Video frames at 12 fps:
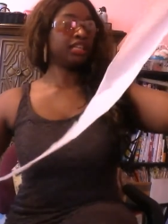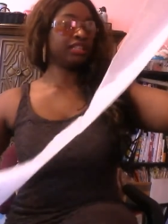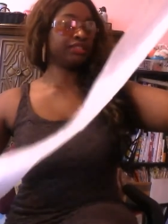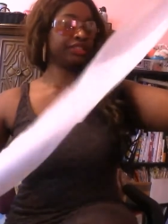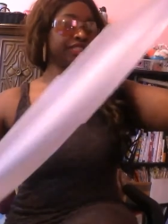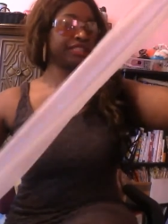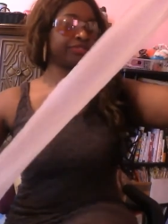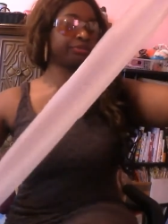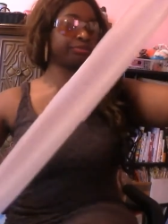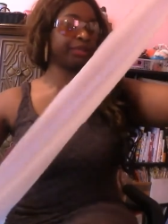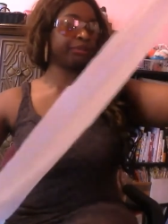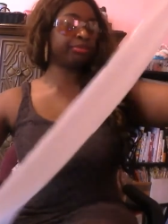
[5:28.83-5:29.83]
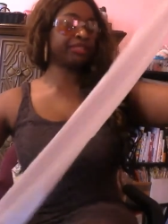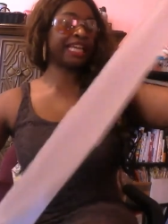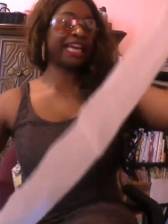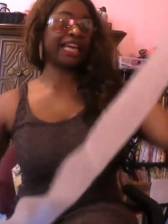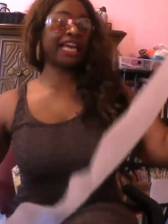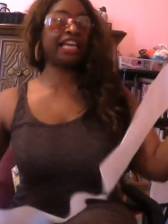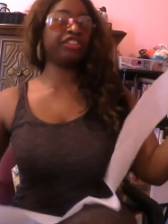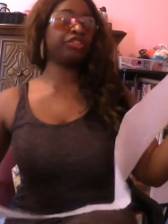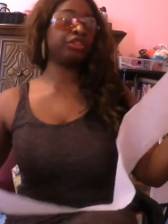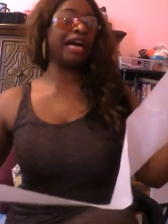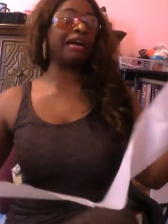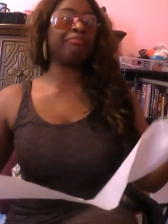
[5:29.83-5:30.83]
of the different people that, you
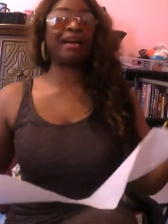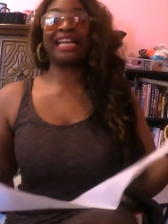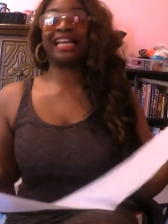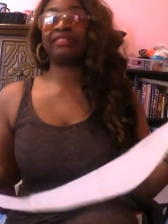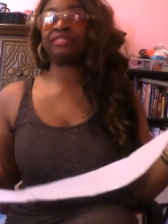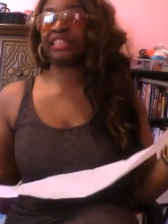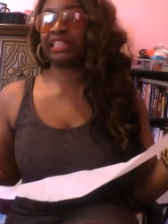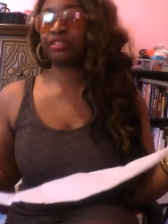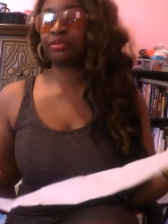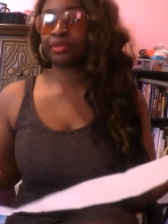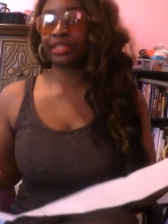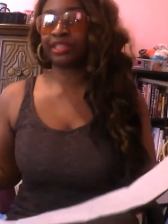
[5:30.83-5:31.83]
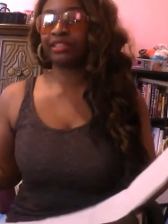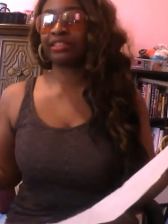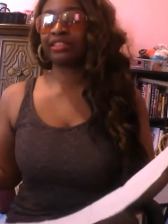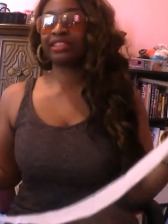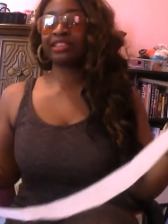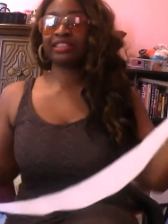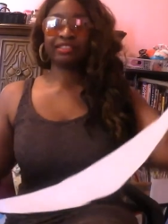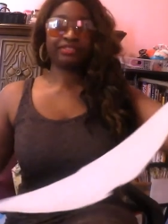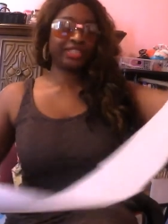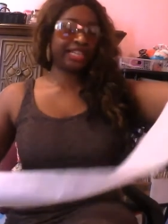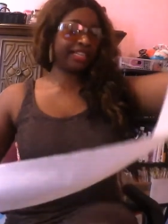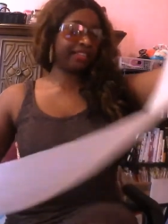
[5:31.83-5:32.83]
know, I might have dealt with.
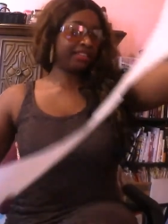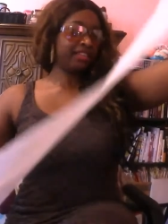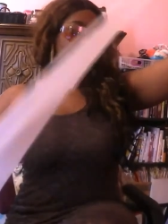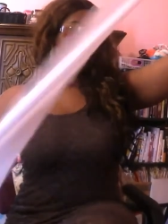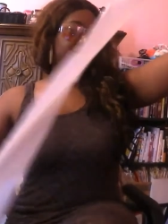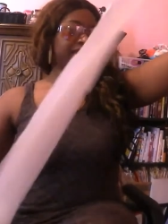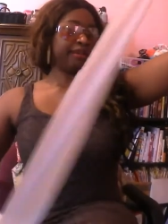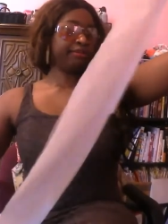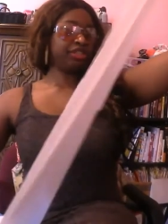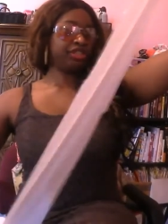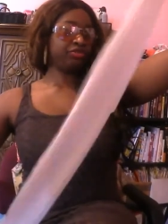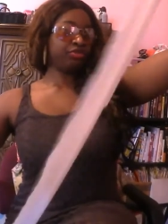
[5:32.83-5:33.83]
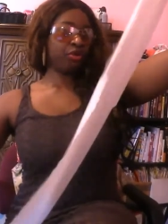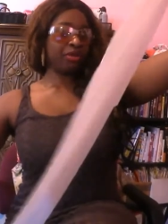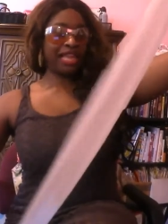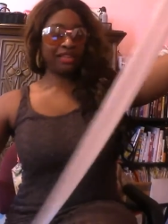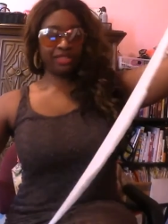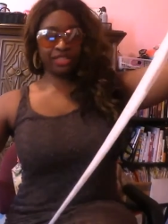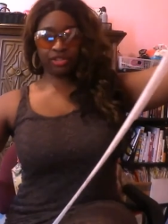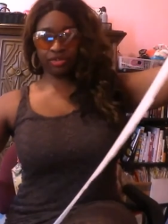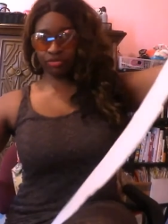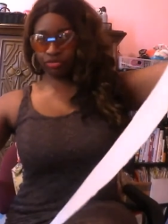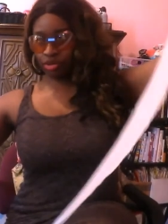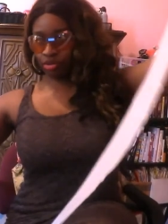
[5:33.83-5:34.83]
Right? So I'm going to just roll out this
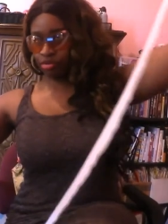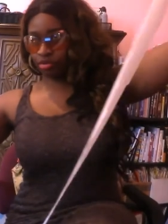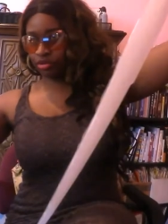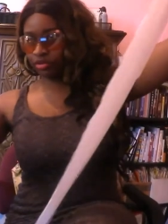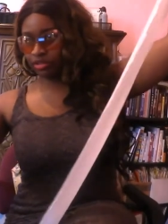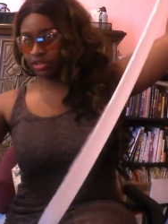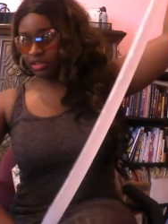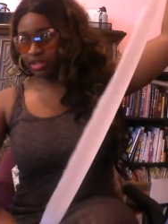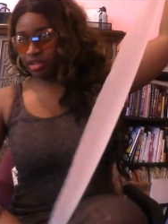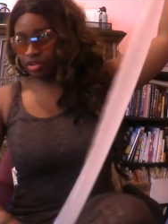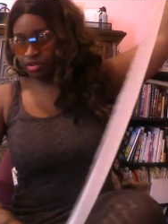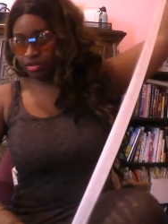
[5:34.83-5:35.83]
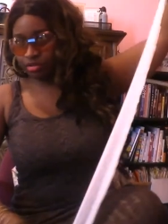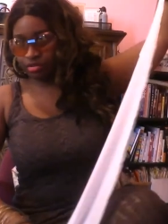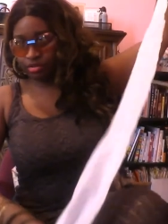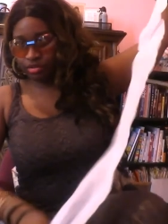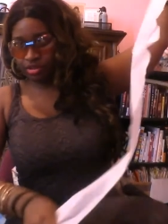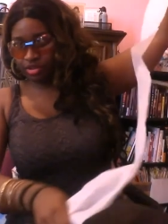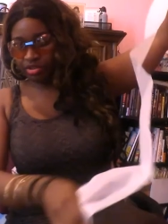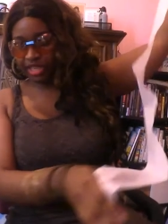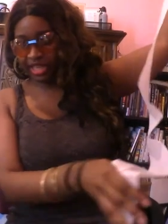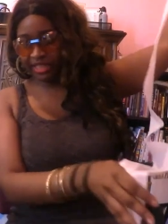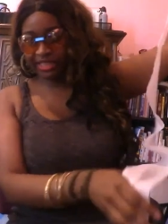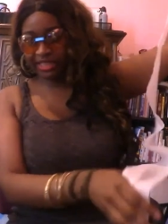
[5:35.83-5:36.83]
scroll. Oh,
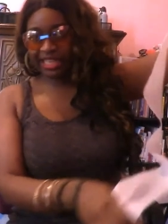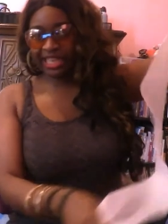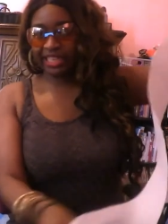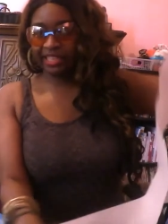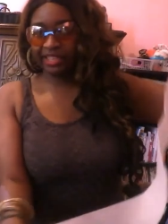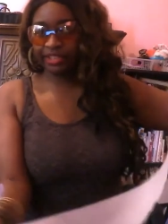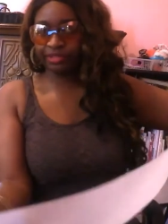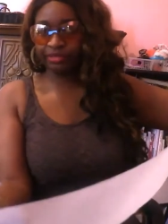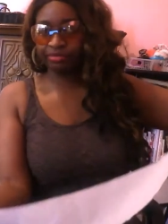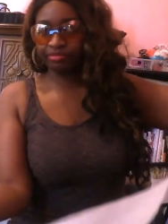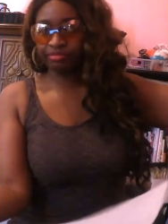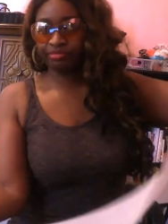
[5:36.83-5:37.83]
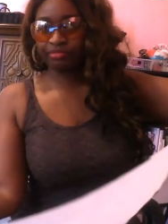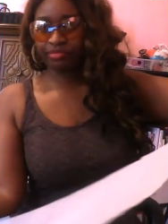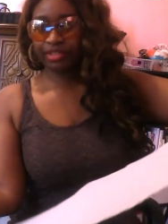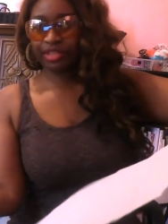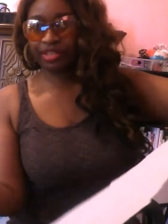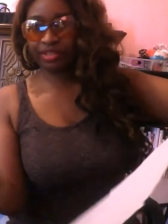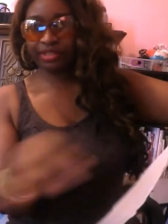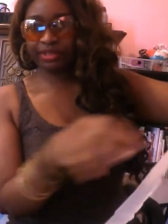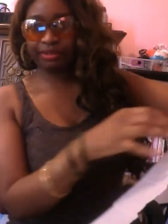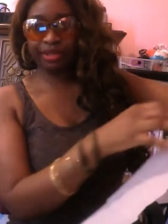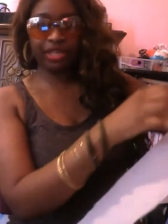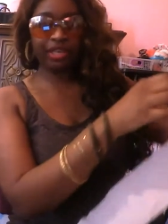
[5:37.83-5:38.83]
okay. Did that hit you? Oh, I'm
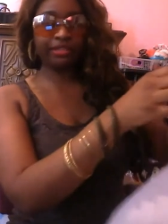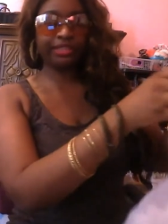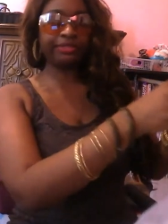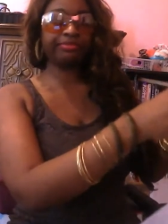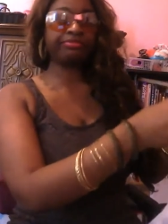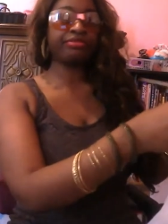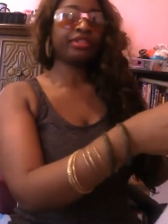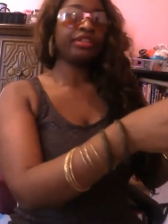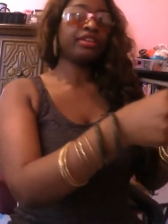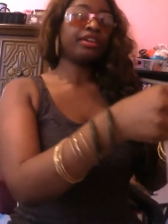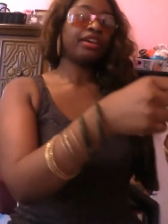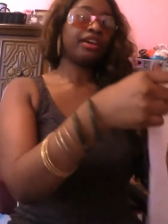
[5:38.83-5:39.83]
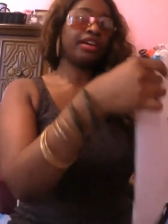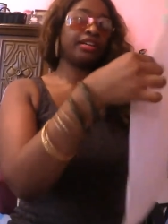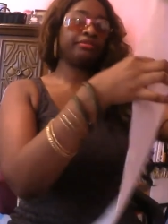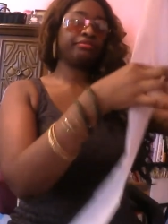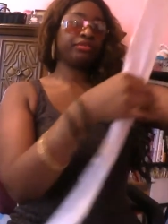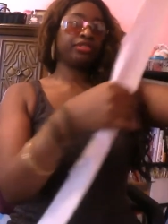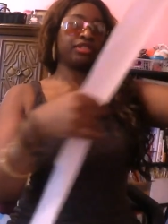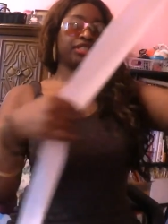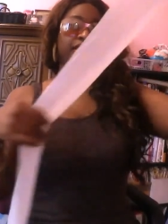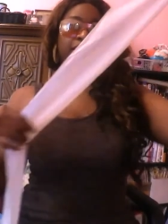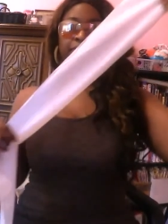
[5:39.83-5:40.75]
sorry. So this is